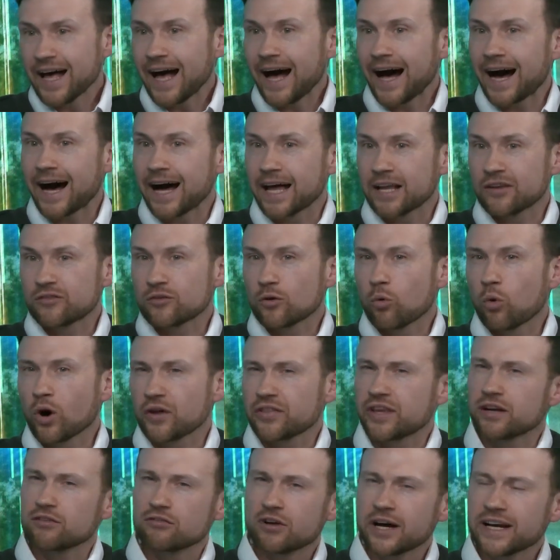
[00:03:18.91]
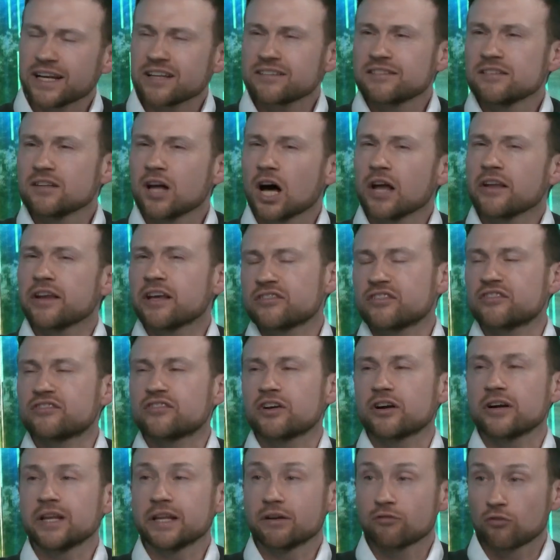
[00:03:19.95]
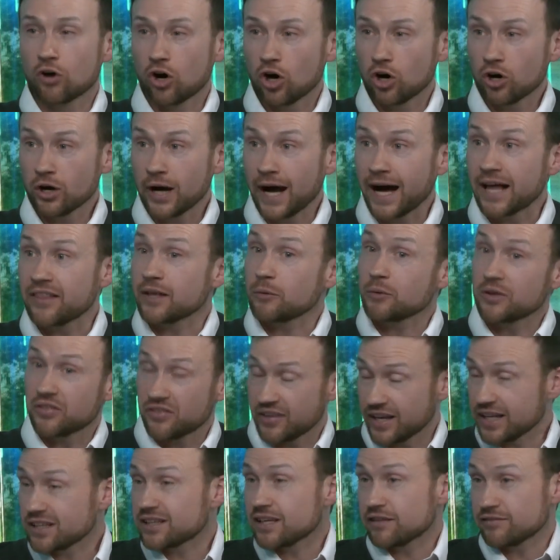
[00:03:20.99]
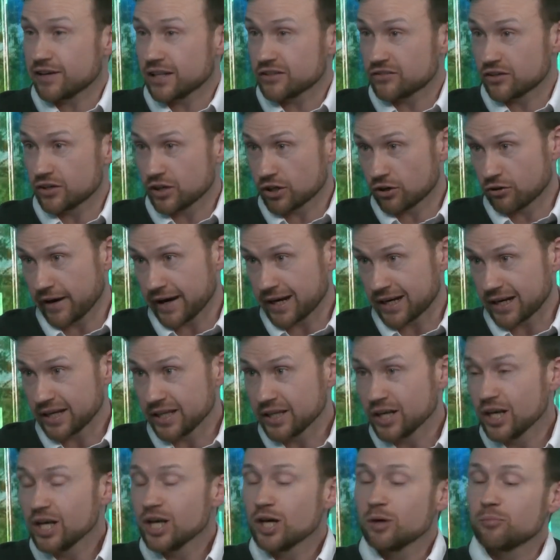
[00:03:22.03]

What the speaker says: and what they write is not necessarily wrong, and they would think they've answered it correctly.